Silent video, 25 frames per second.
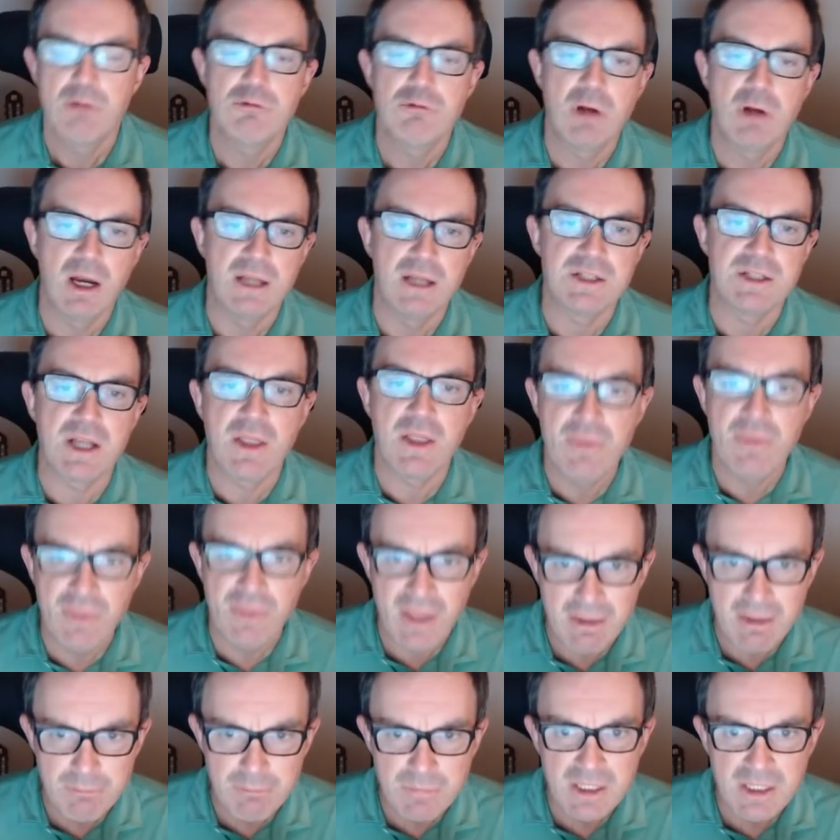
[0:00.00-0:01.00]
Right, and
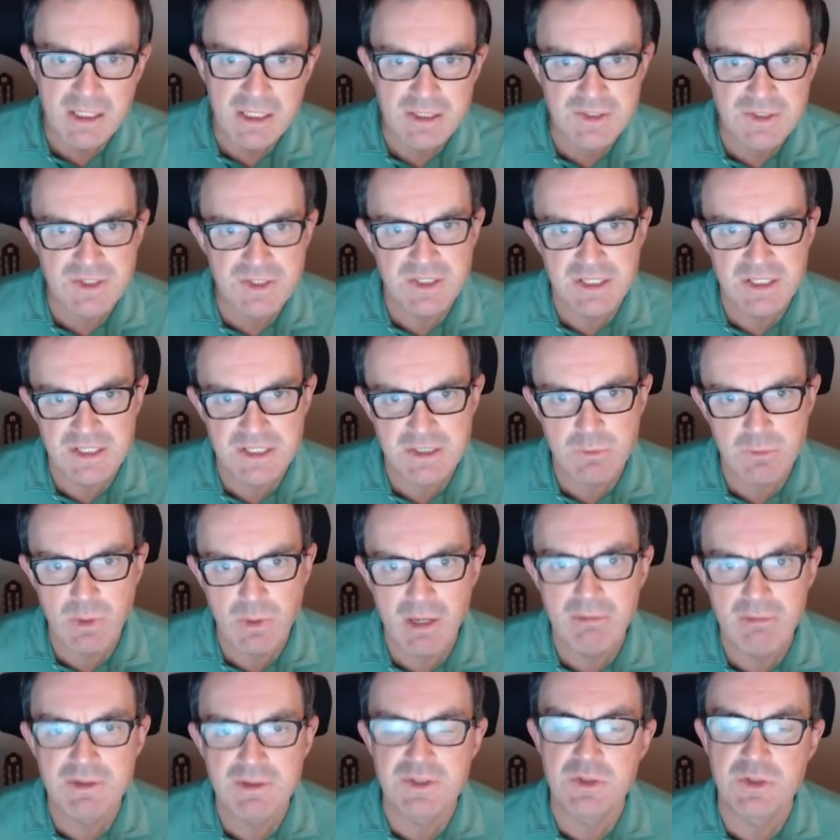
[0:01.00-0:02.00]
that means this
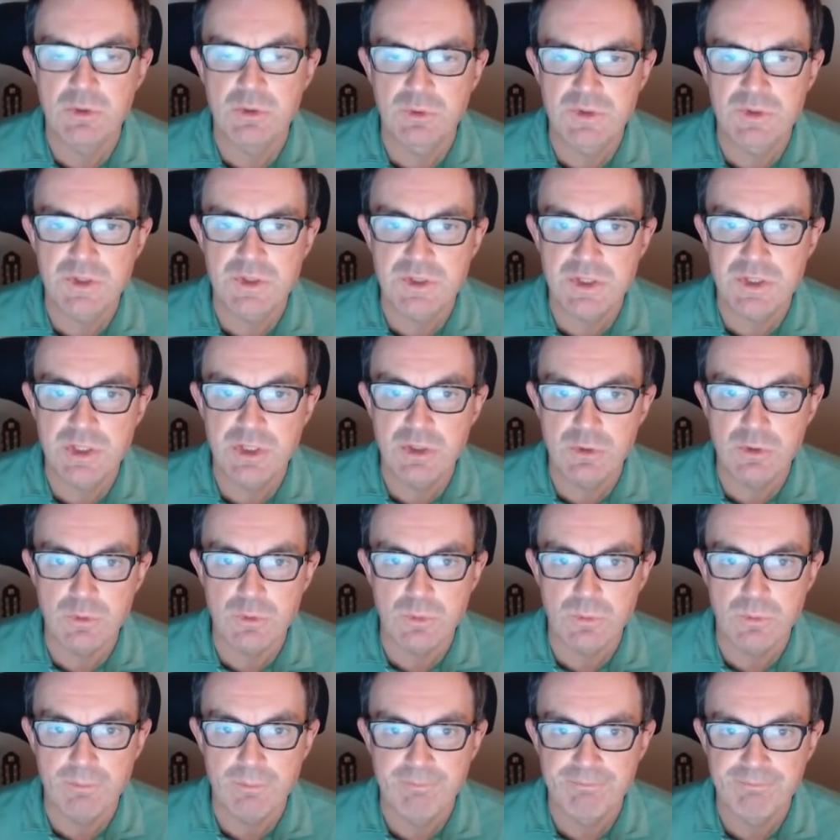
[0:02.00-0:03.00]
square is not a
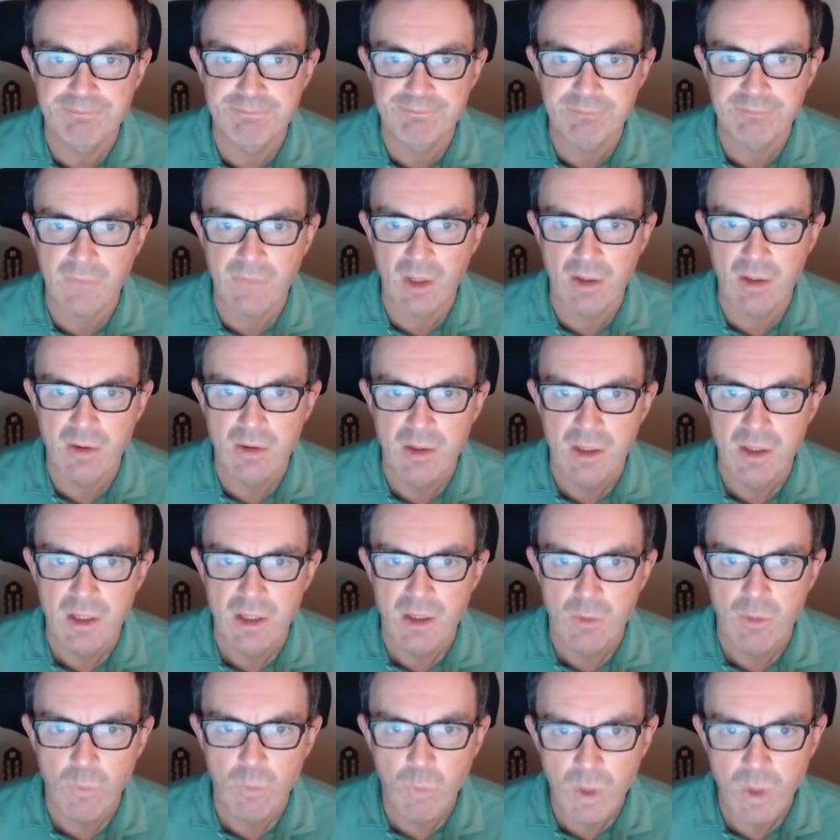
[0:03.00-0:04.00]
2.
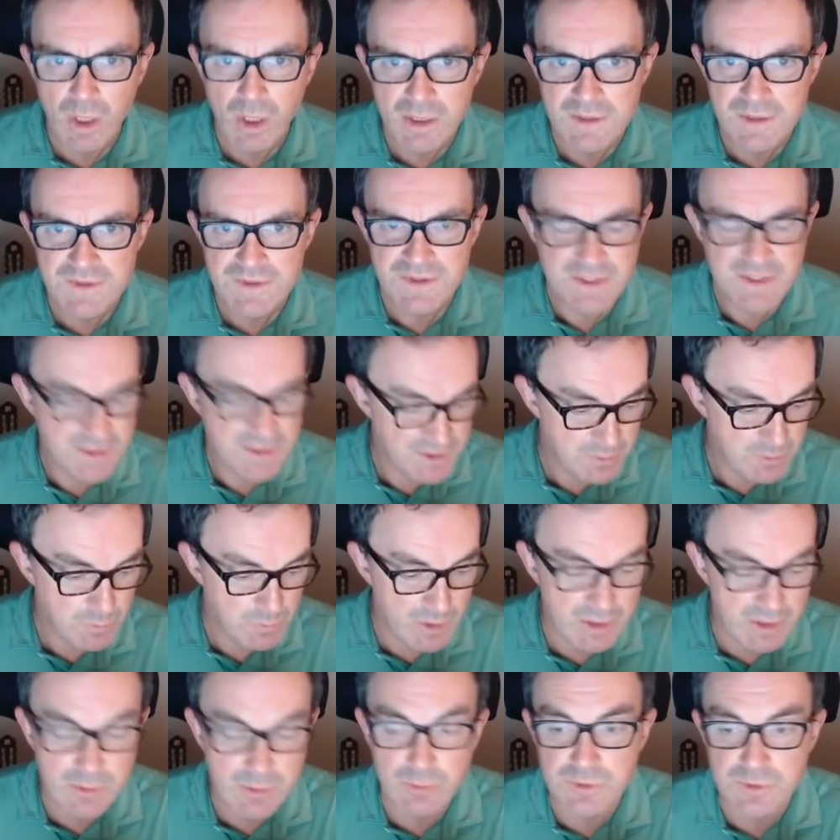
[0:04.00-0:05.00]
Why is this
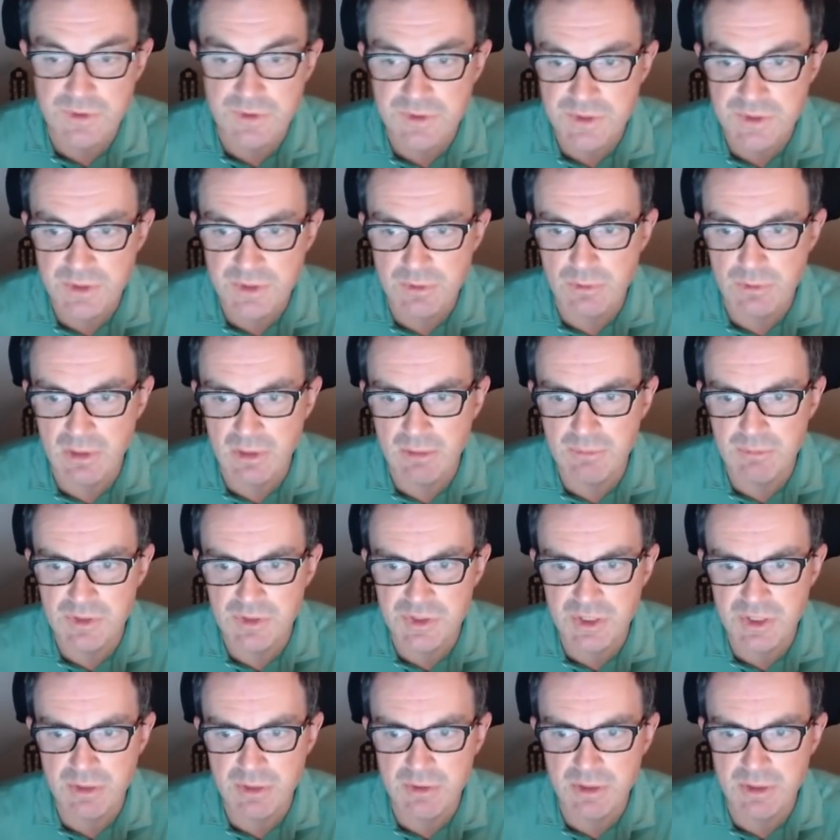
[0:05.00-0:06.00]
square not a 2? Let
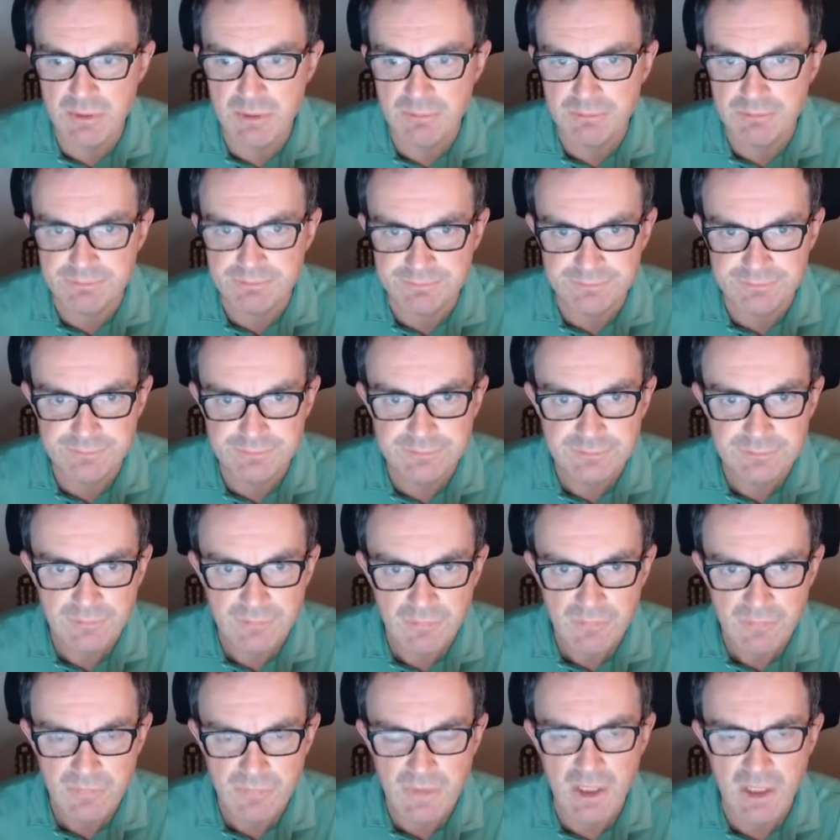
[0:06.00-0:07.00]
me show you.
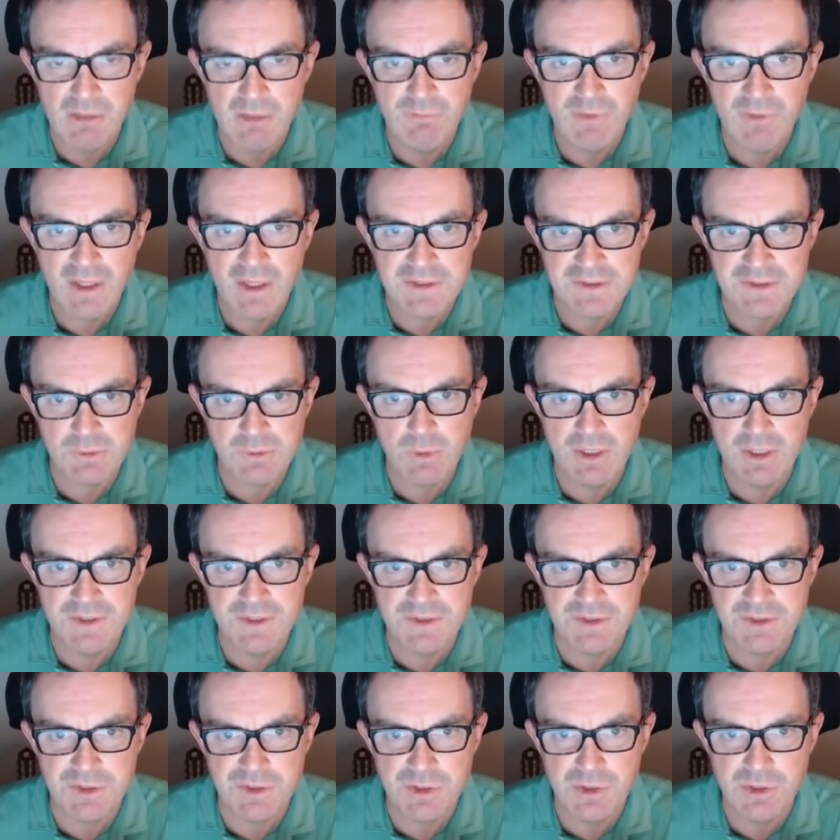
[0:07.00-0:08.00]
If that
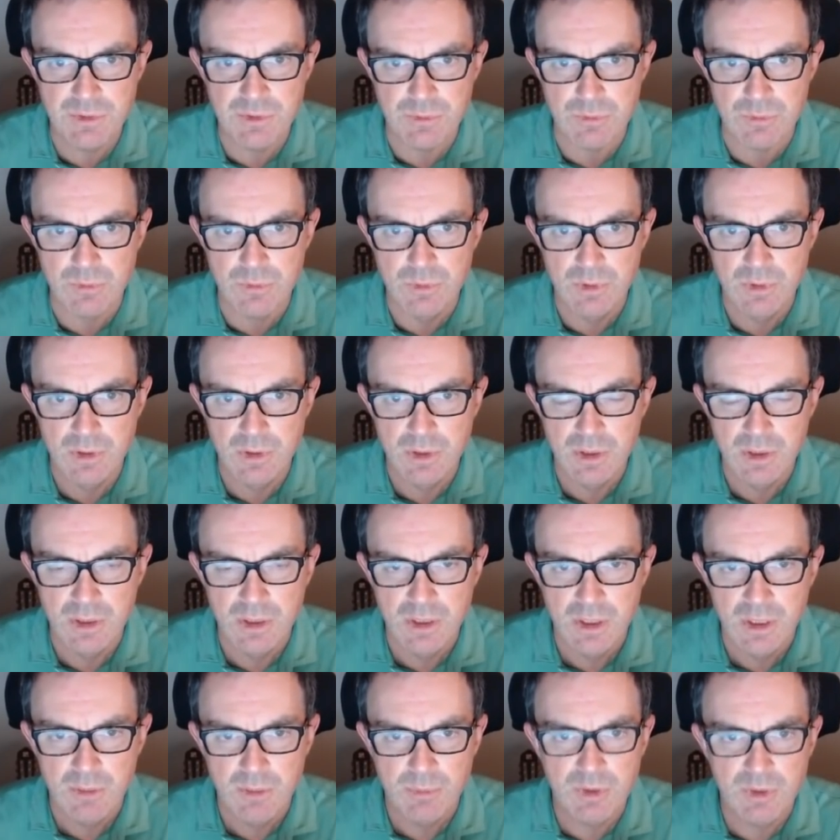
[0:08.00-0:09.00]
square's a 2,
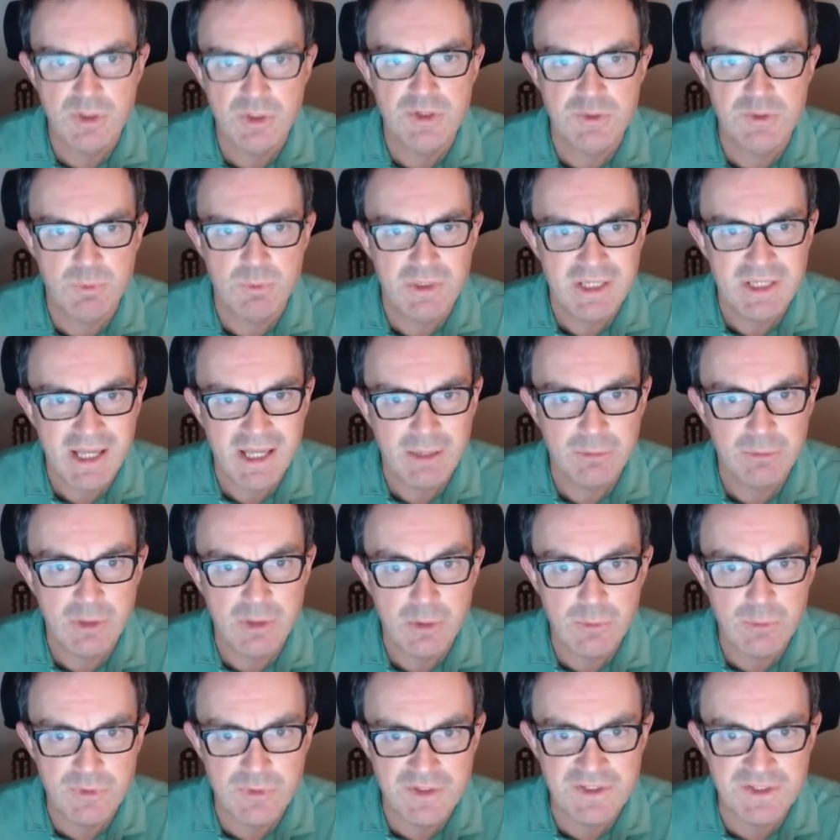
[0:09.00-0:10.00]
because we now
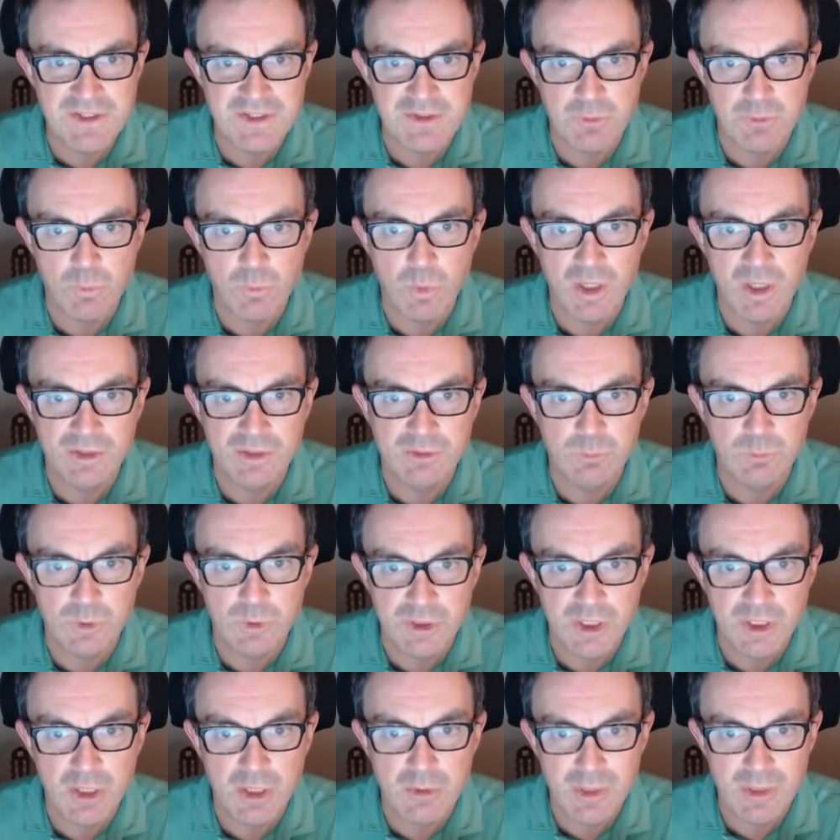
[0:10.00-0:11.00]
know this is a 1 and
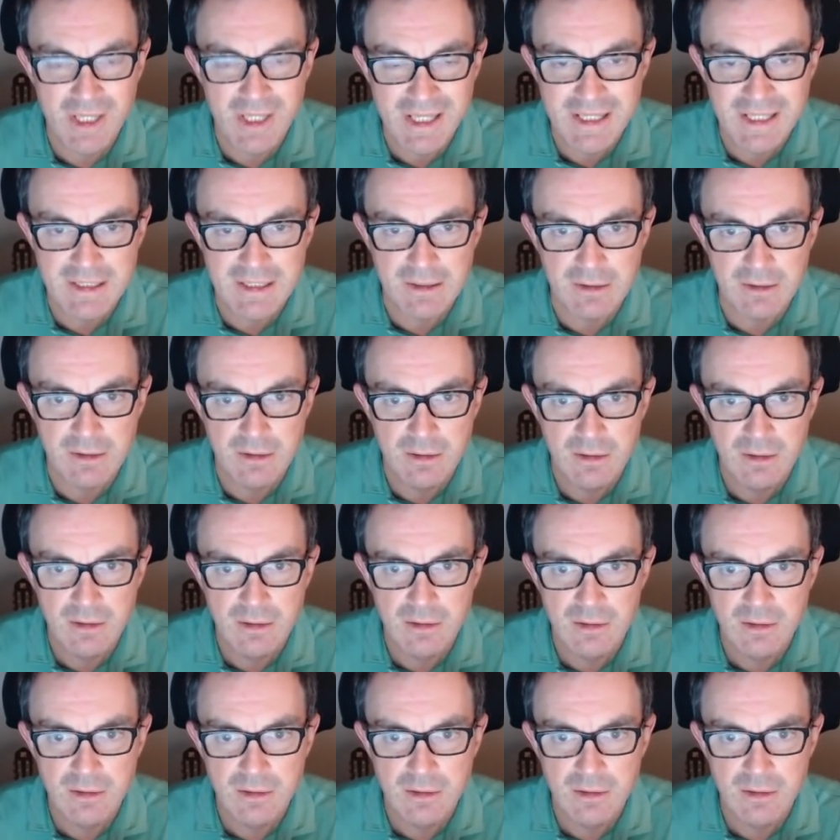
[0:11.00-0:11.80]
would go here,